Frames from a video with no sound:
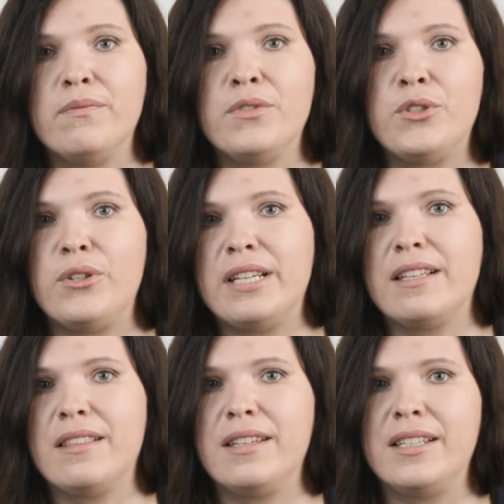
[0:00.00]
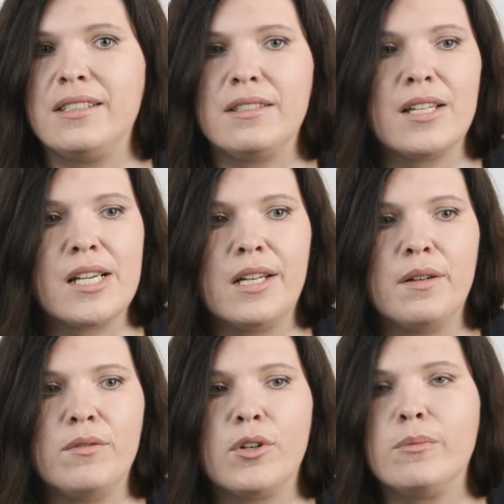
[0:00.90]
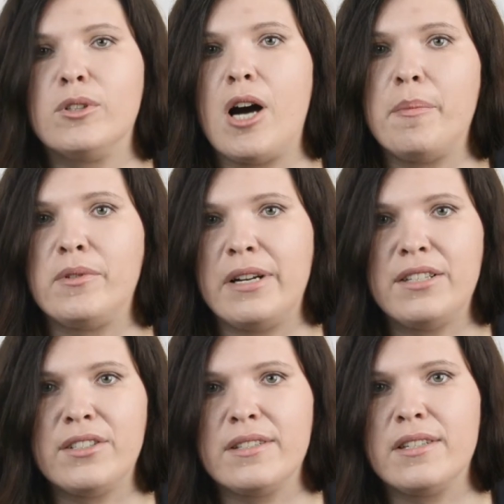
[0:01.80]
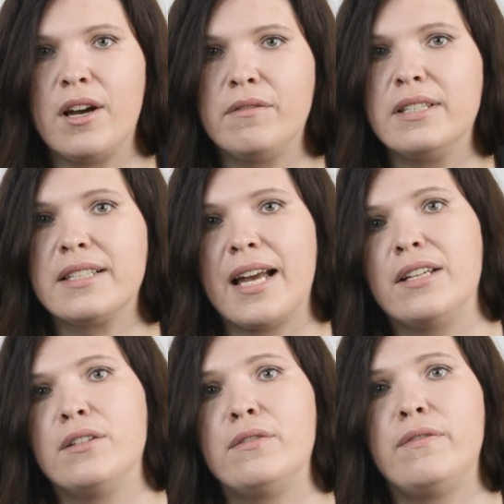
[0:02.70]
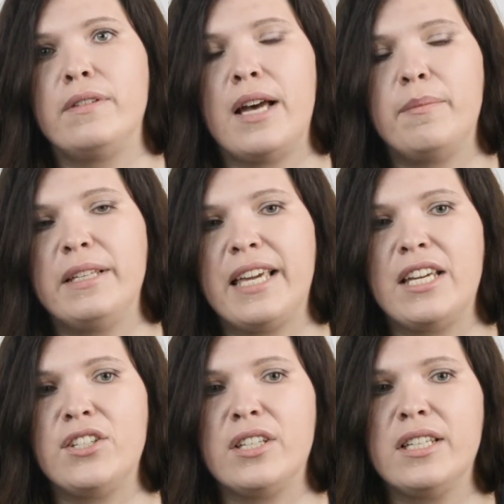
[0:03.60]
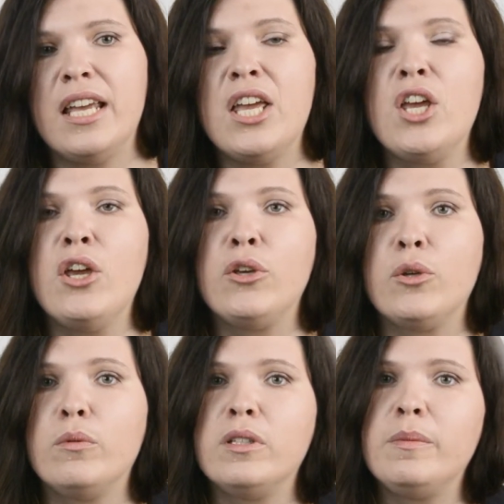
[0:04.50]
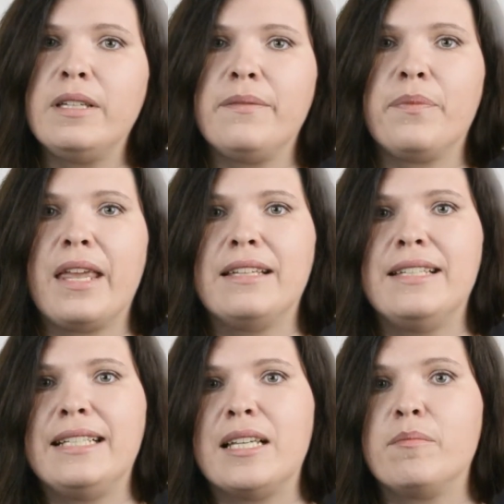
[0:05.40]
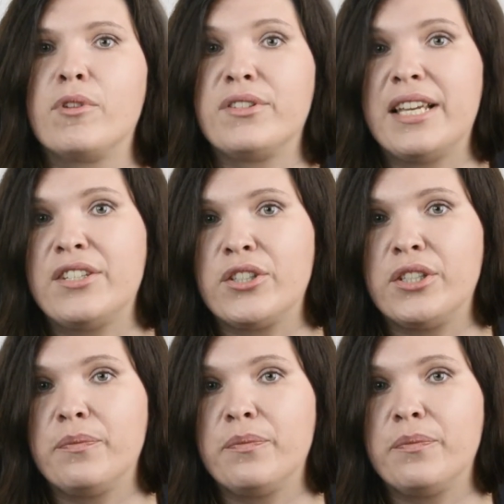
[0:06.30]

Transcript: during the normal operations of this kind of application, you will be a data processor.